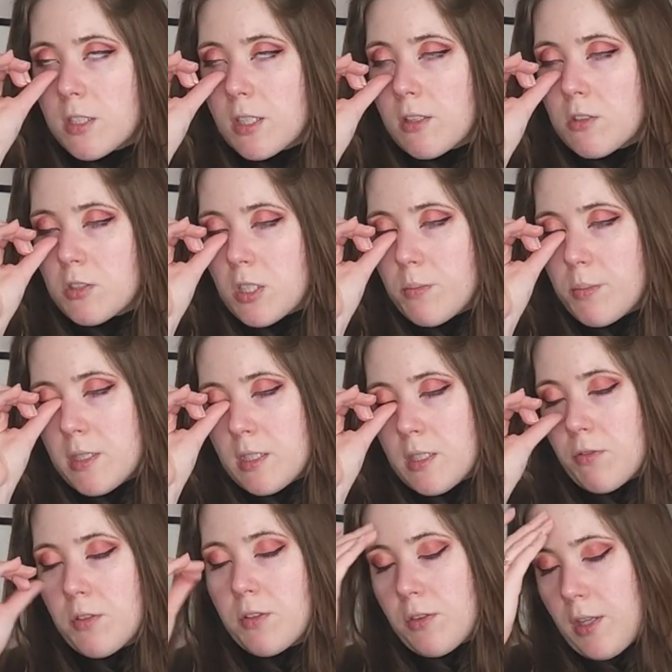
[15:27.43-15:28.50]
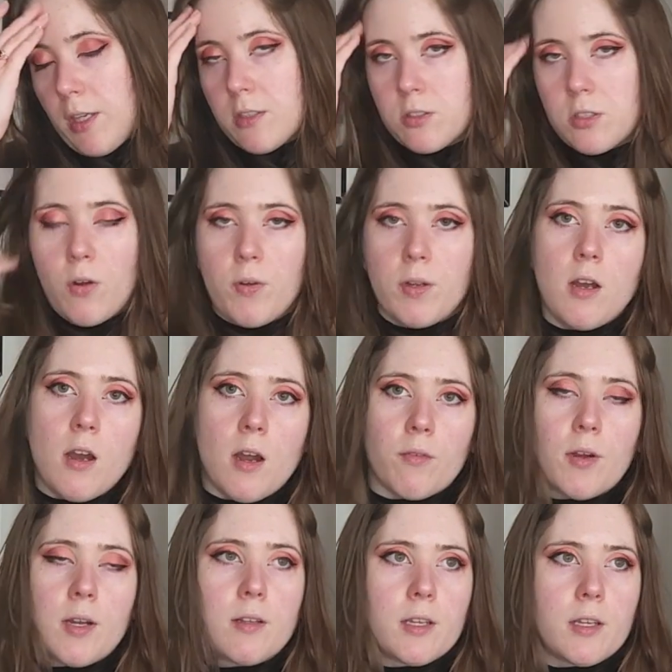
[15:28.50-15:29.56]
Like, there's going to be different things going on,
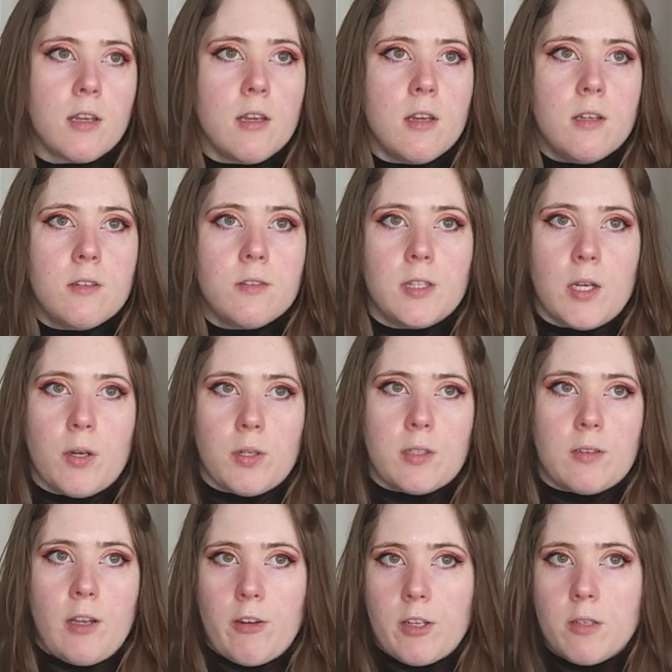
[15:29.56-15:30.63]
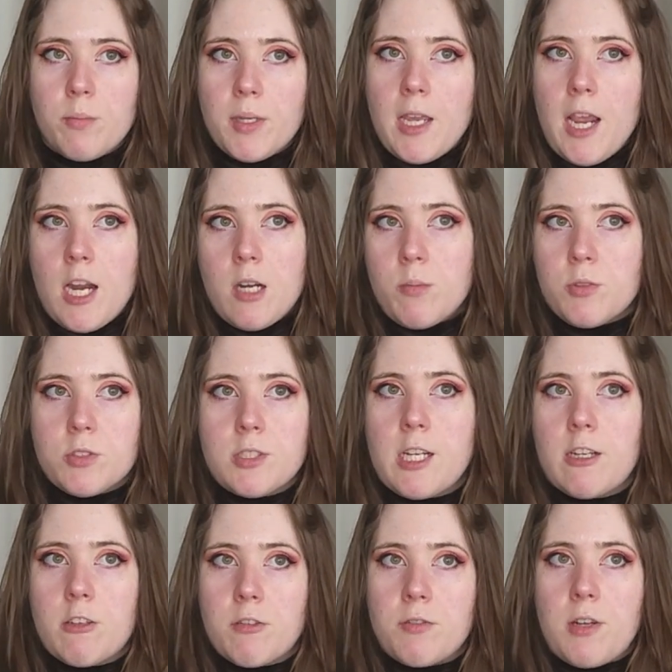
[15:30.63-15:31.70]
right? Like, there can be animal
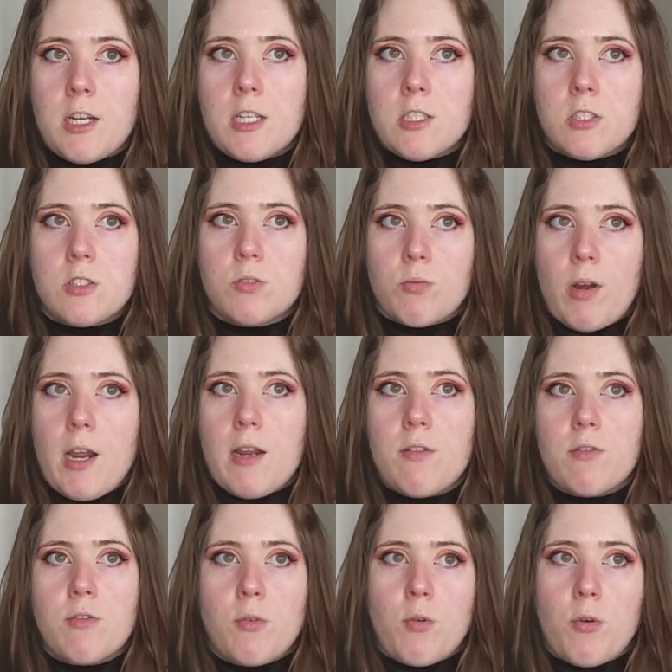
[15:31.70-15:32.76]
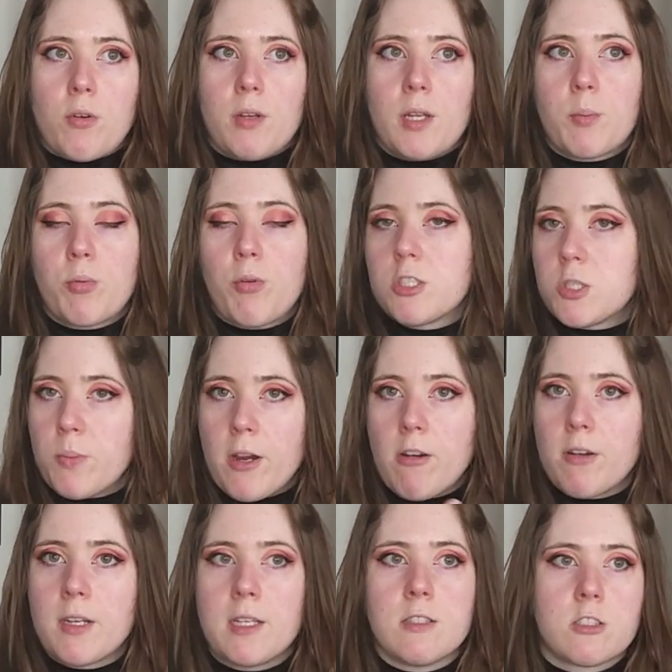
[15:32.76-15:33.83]
sacrifice, right, for like
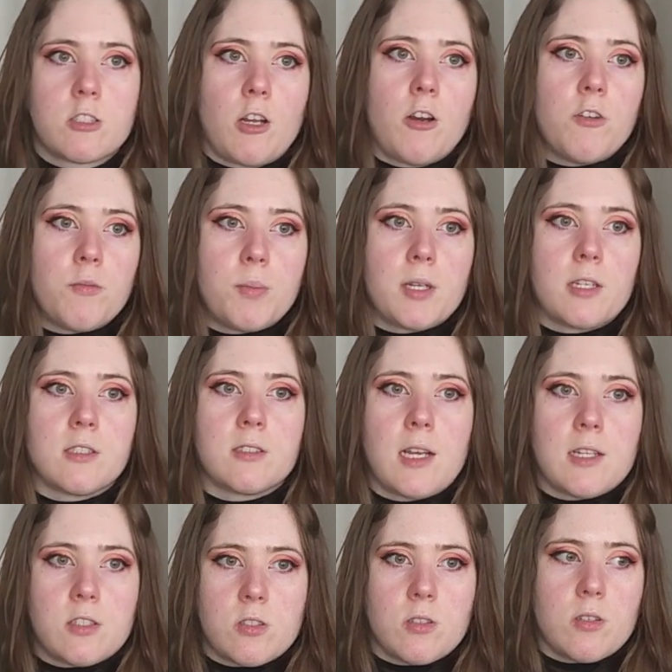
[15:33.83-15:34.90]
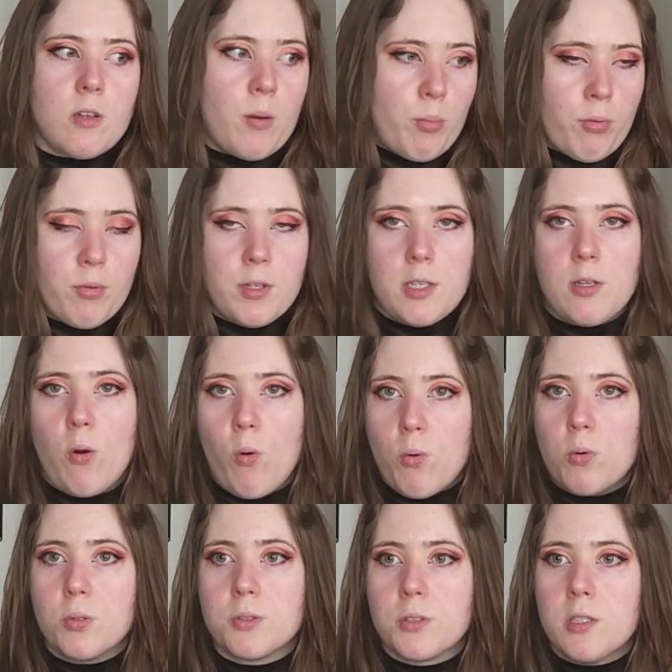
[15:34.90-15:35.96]
prosperity and stuff, because that's a pretty
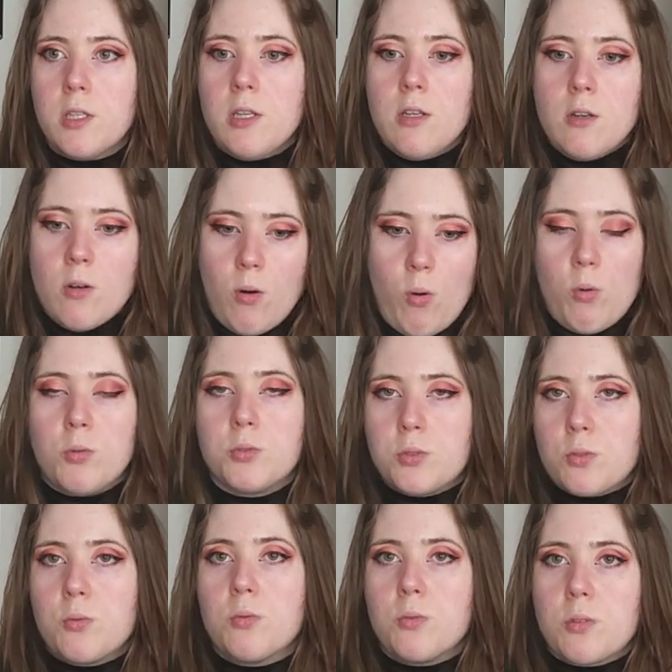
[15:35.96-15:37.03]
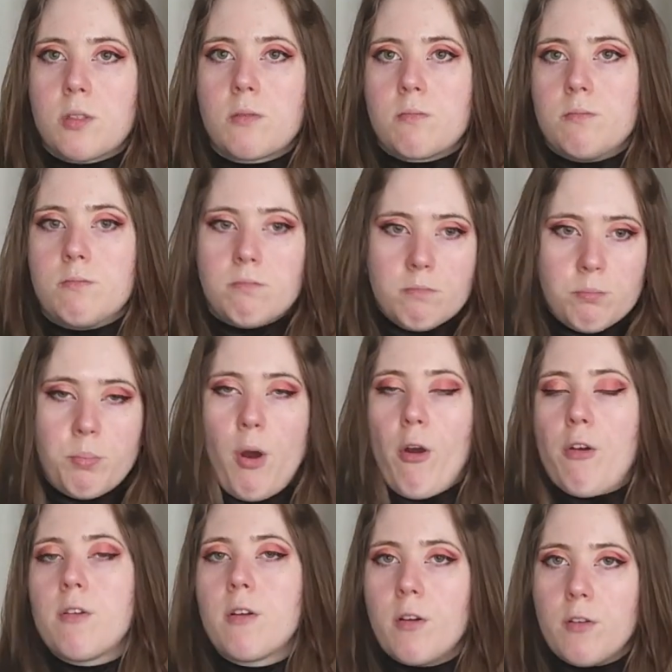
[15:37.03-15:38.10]
old school
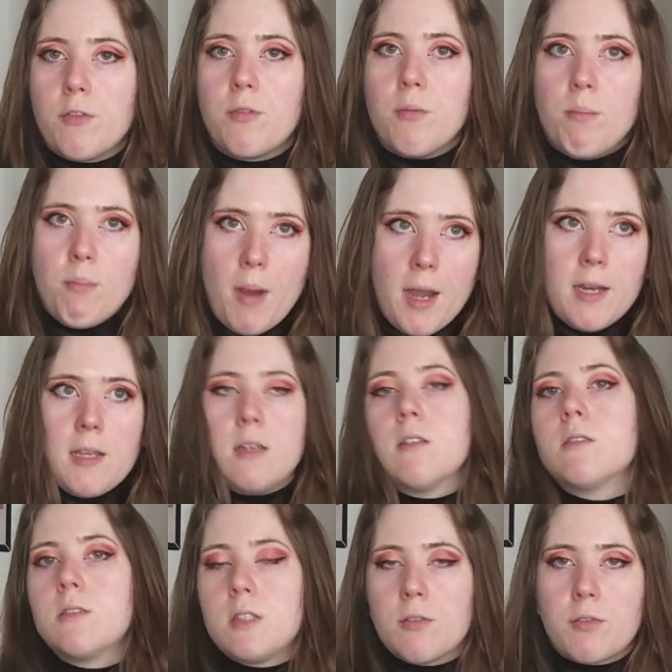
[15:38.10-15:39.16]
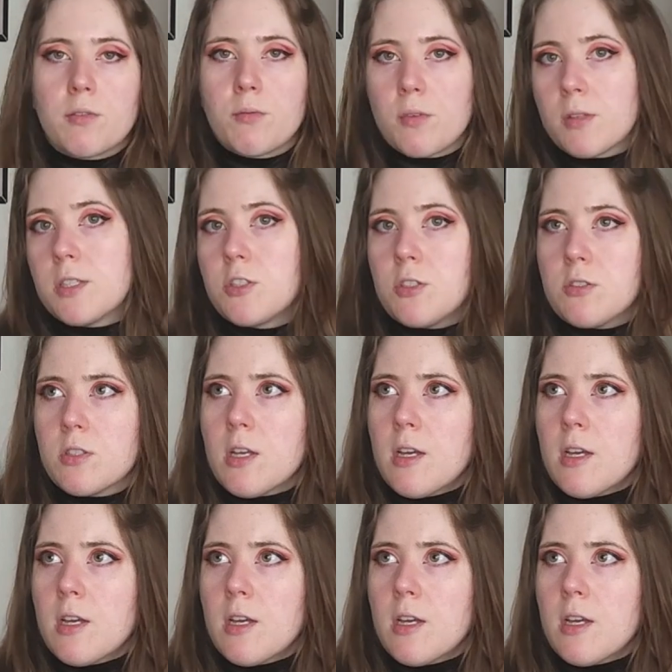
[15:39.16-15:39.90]
part of many different religions.